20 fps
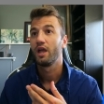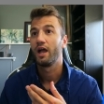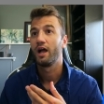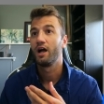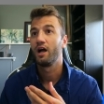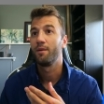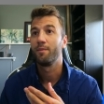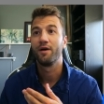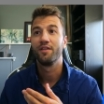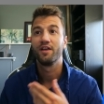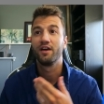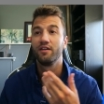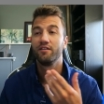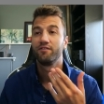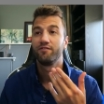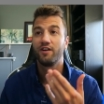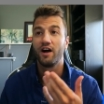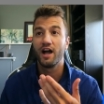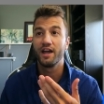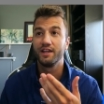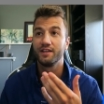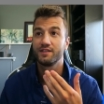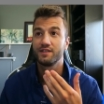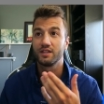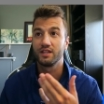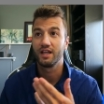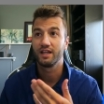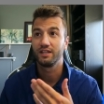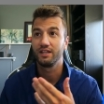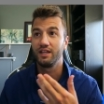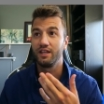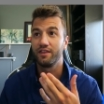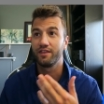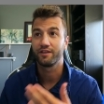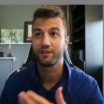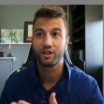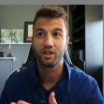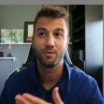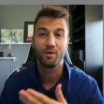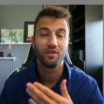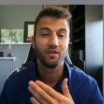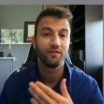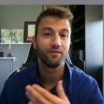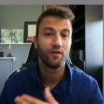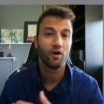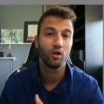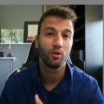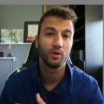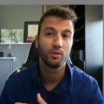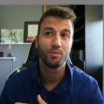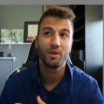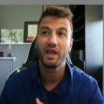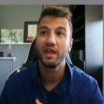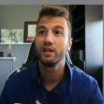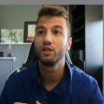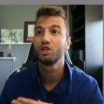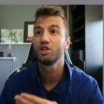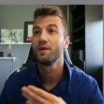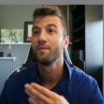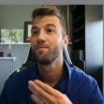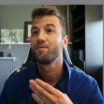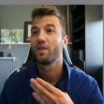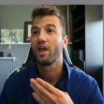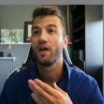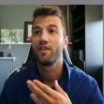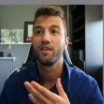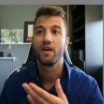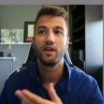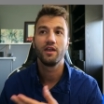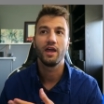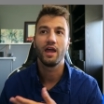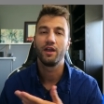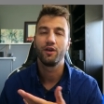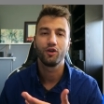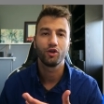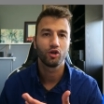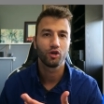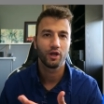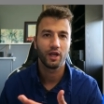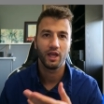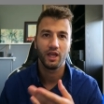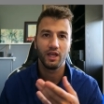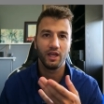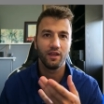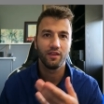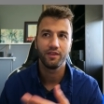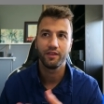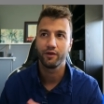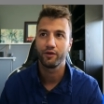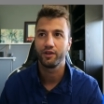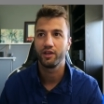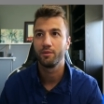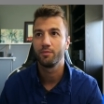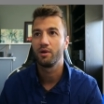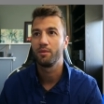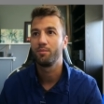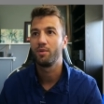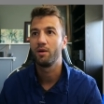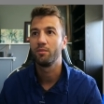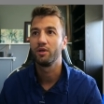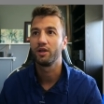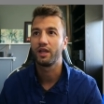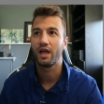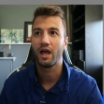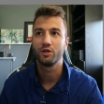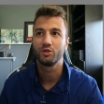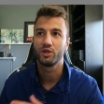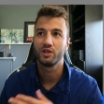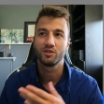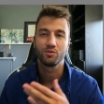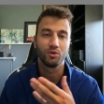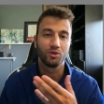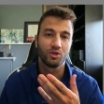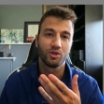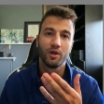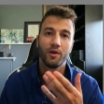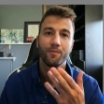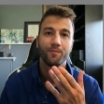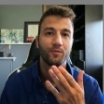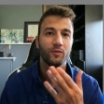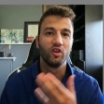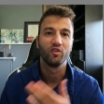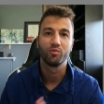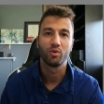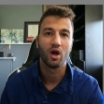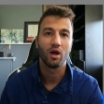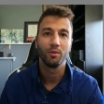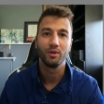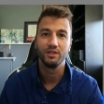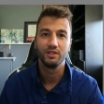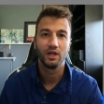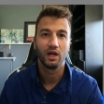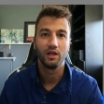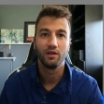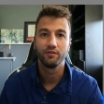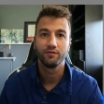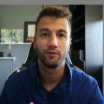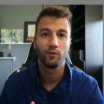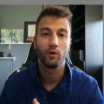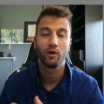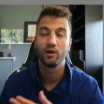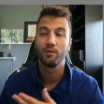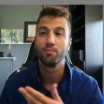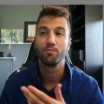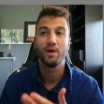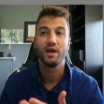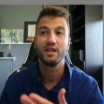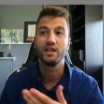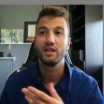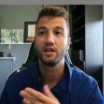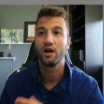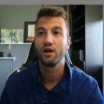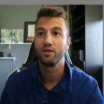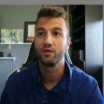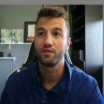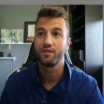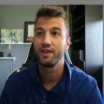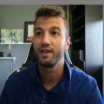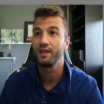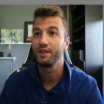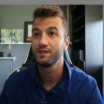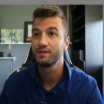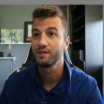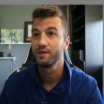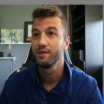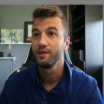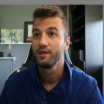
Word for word: um, and then find and select Ethereum on the following page, and then enter a Ethereum public address, which you've probably done for many other things.